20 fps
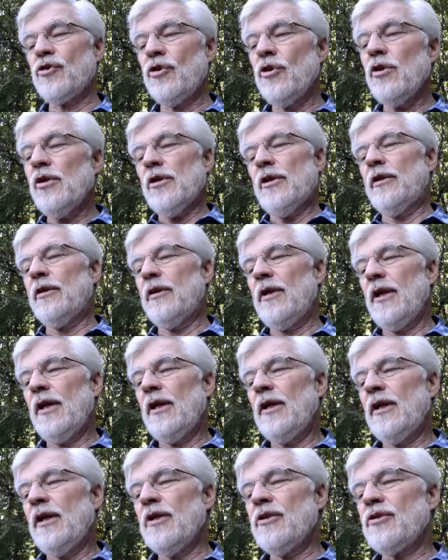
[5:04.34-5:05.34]
good.
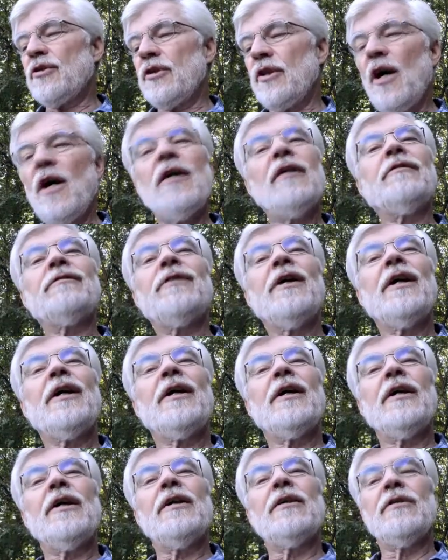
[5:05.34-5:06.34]
His love
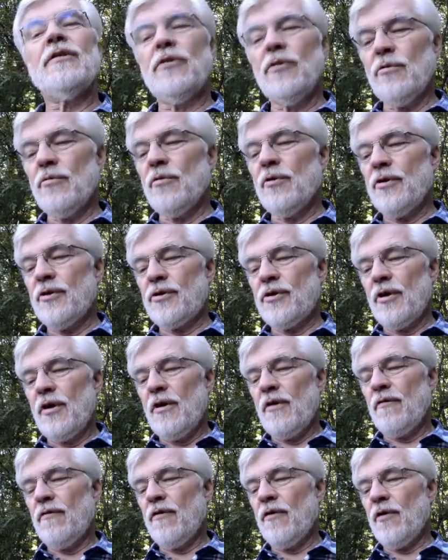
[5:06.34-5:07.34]
endures
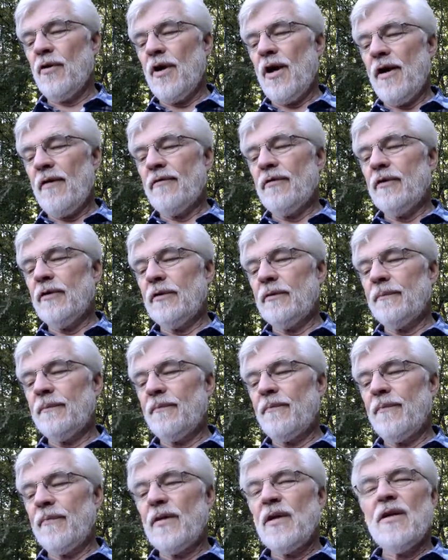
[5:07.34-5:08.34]
forever.
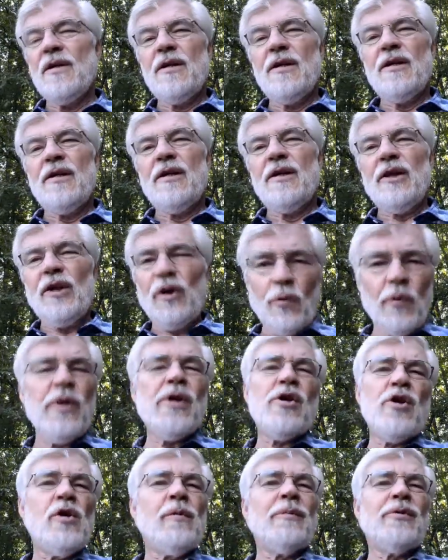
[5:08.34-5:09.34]
You know,
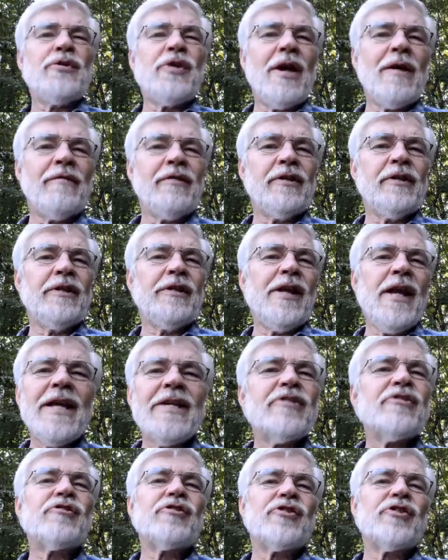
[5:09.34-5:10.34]
we humans have an
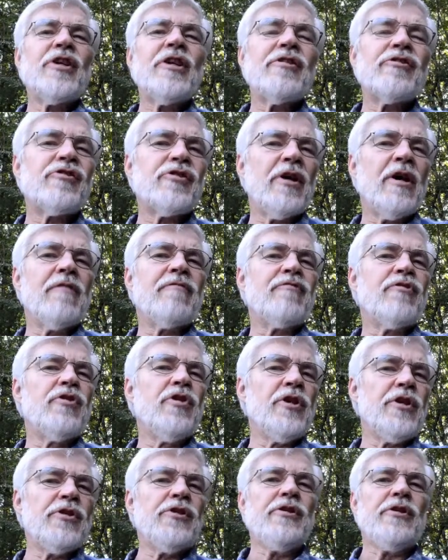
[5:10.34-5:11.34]
innate sense of
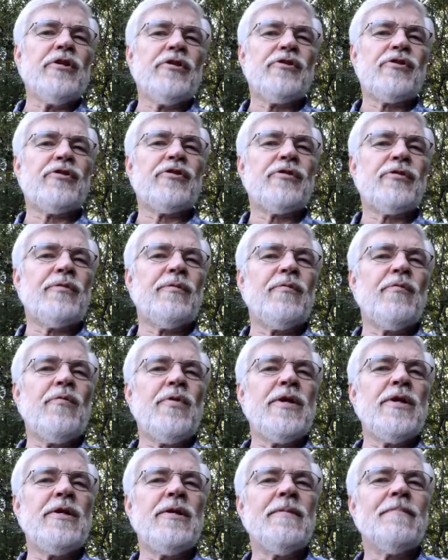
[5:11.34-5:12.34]
goodness.
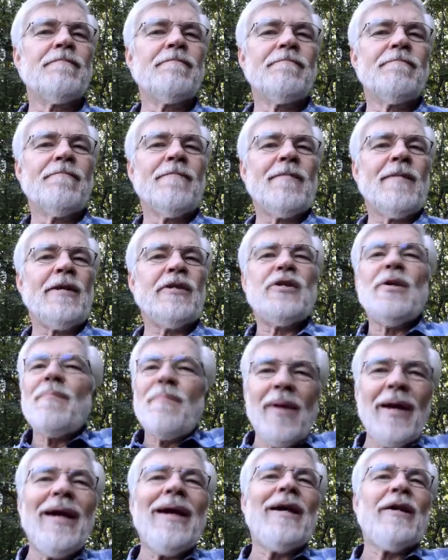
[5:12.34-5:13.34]
We
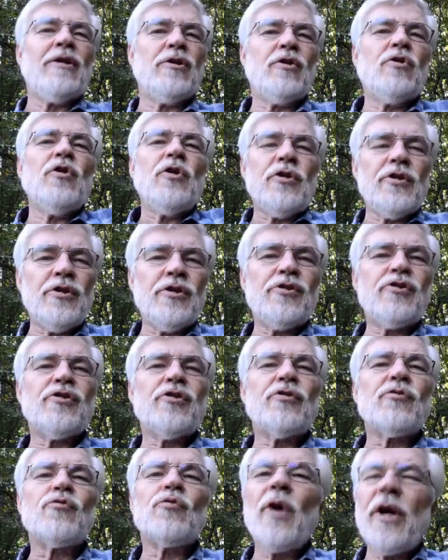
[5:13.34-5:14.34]
demand goodness
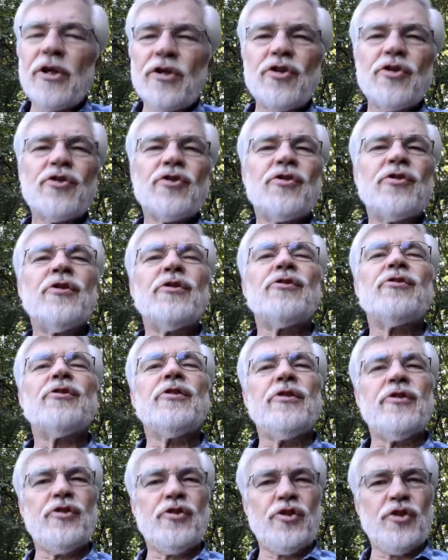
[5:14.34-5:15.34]
and righteousness
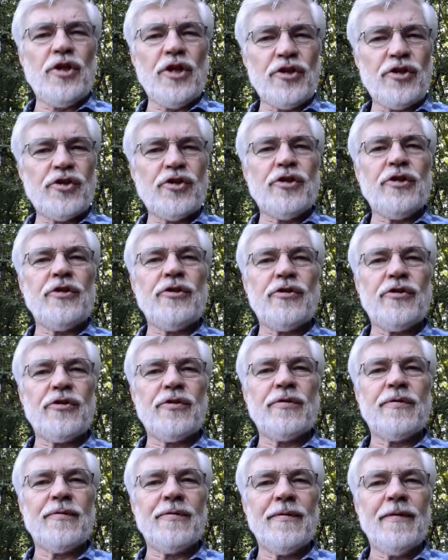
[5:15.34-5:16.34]
and
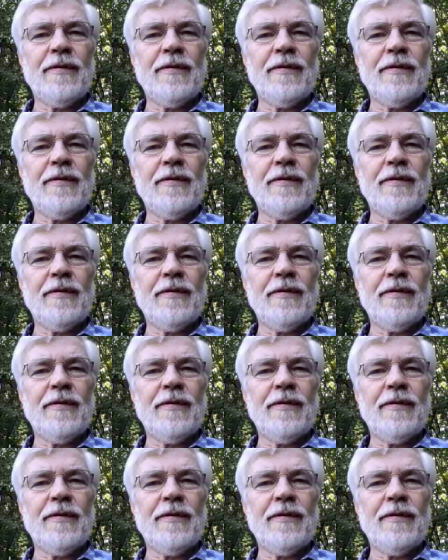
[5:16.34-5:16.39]
justice.